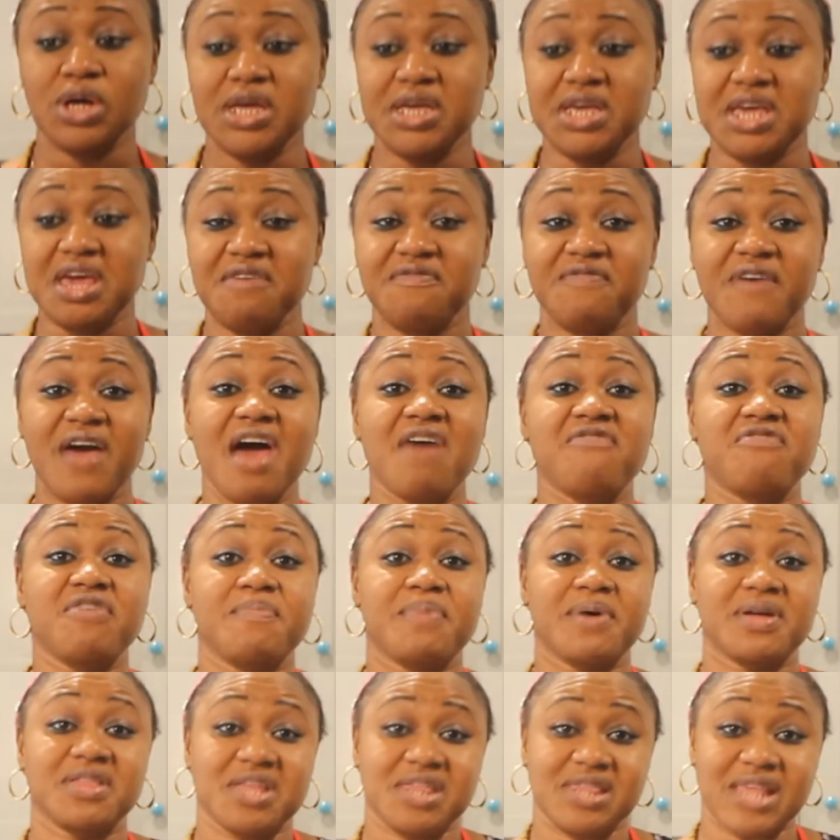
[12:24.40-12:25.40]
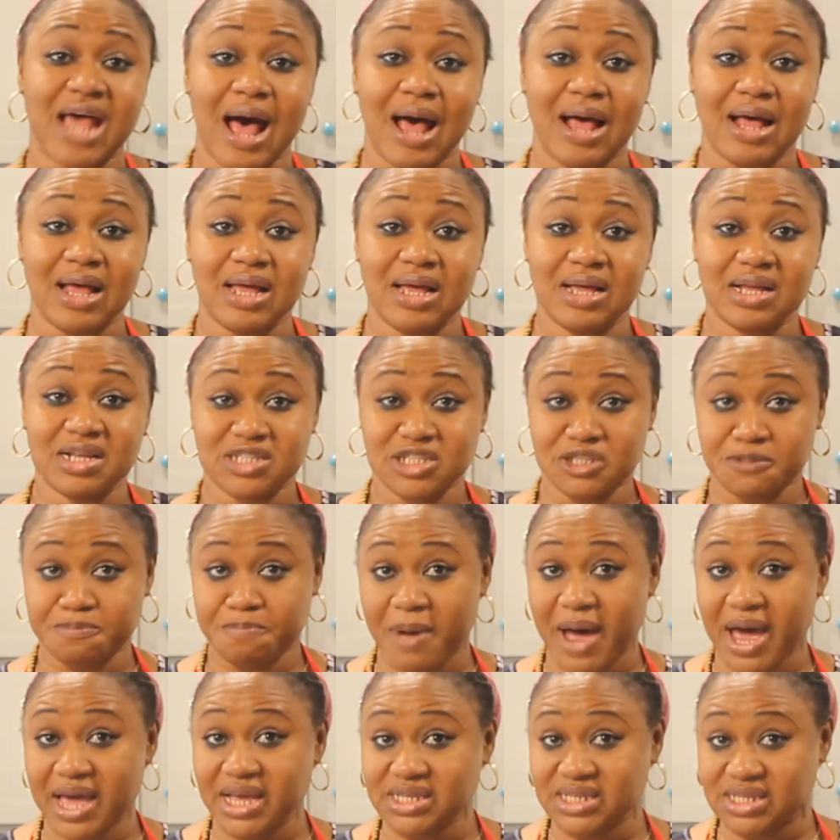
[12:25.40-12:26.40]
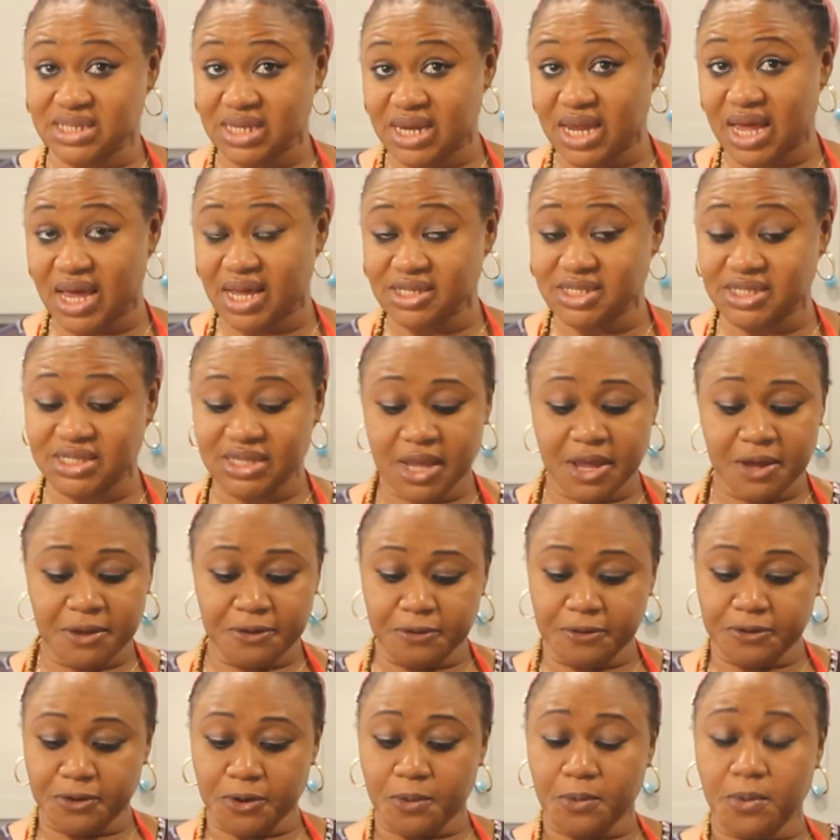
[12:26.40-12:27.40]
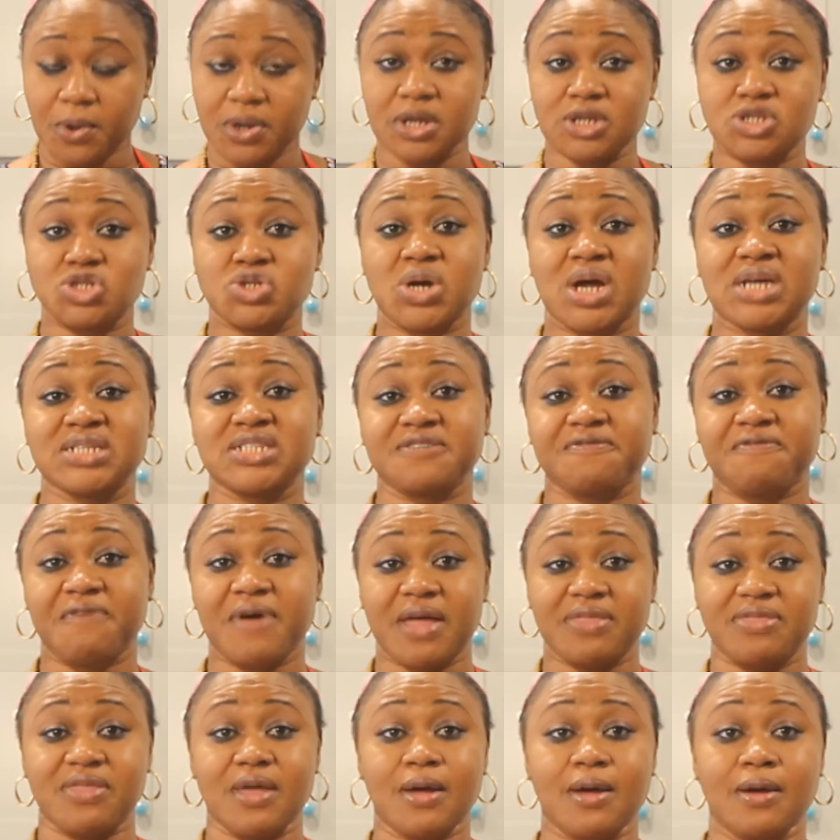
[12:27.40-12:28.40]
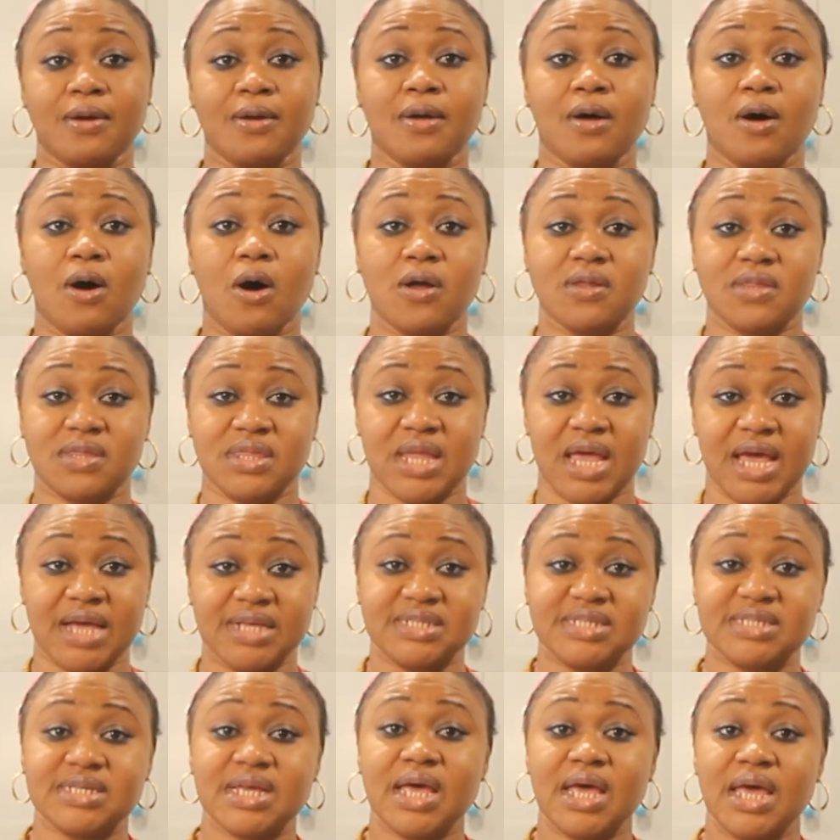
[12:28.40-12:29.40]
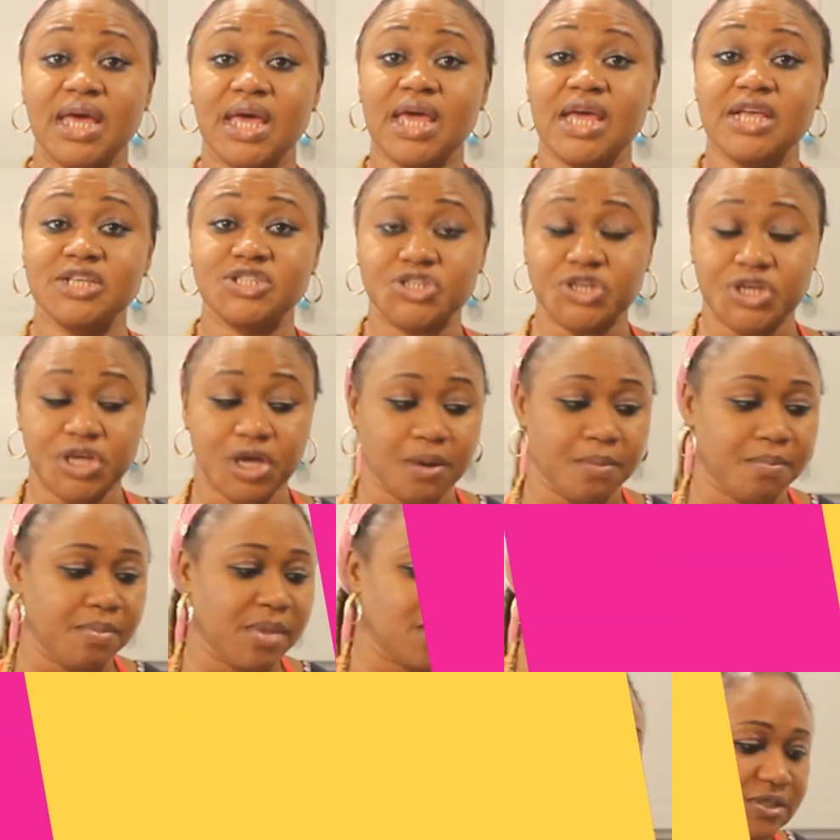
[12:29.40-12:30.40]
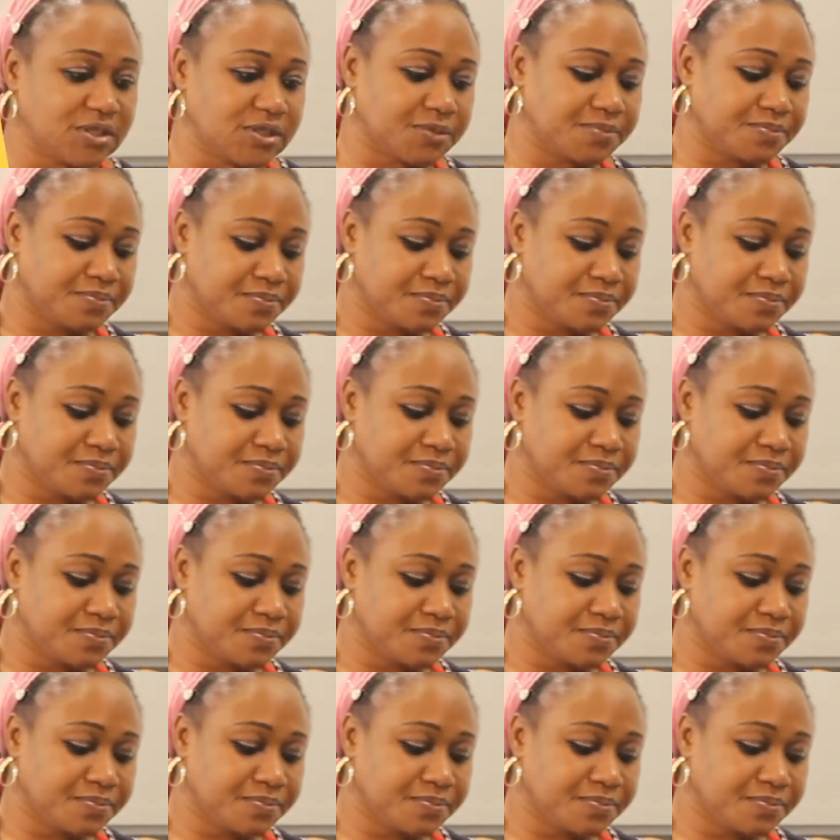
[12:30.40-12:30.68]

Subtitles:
give everybody that spiciness, you don't want to transfer the hotness into your meals.